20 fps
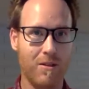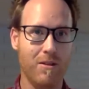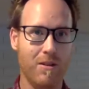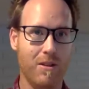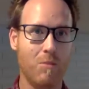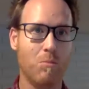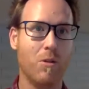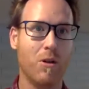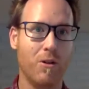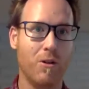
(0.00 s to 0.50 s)
the
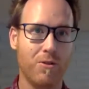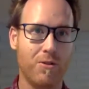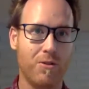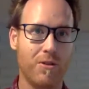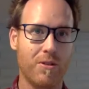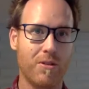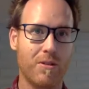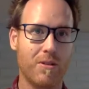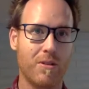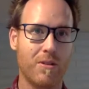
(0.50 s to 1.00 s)

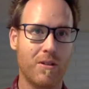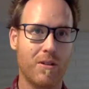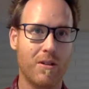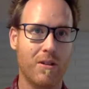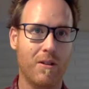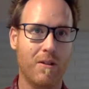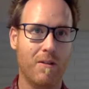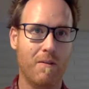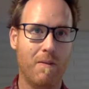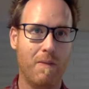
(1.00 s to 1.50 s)
most?
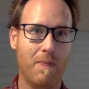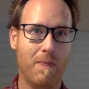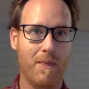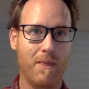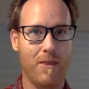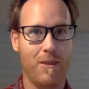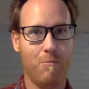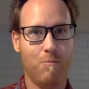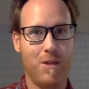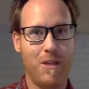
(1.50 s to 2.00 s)

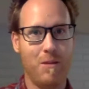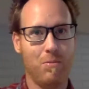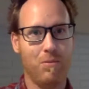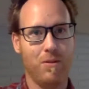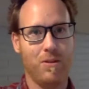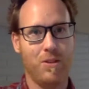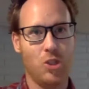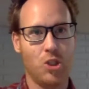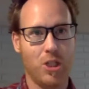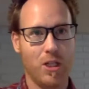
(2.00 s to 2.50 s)
The people at
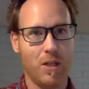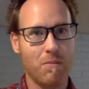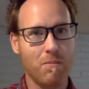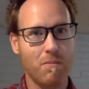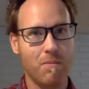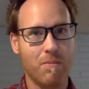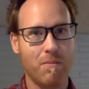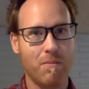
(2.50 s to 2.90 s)
the gym